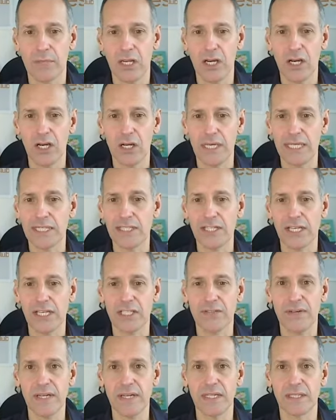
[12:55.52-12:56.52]
early
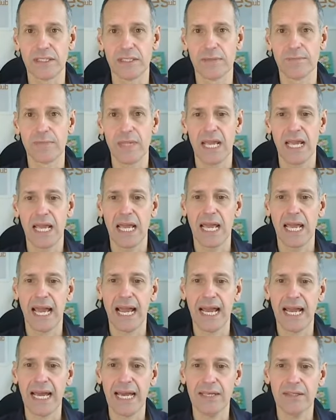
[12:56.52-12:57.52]
six figures,
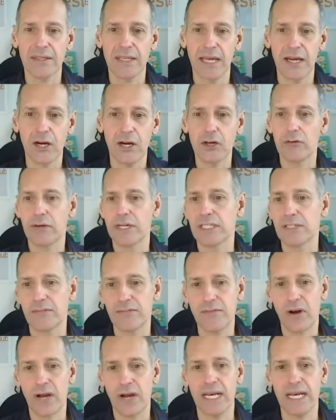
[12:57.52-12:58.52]
and they're hungry to
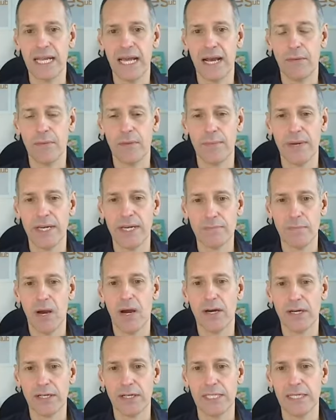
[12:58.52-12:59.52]
find out the best
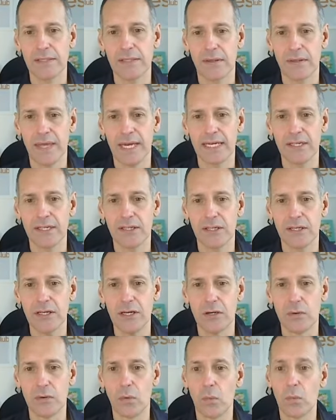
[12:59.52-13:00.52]
marketing that they can
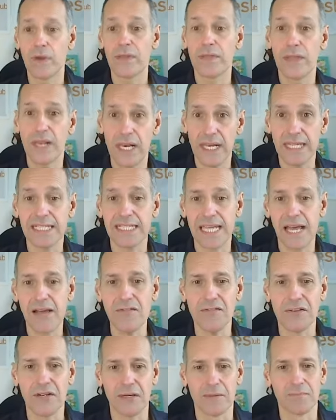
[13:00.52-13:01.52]
do with the least
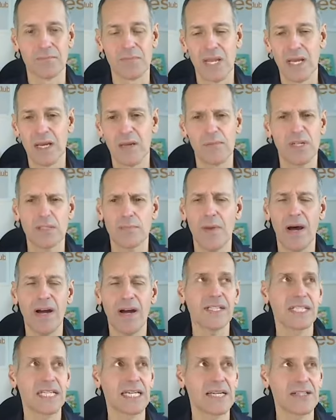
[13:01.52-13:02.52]
effort, because
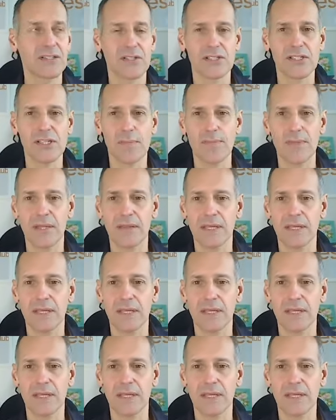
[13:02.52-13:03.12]
marketing isn't something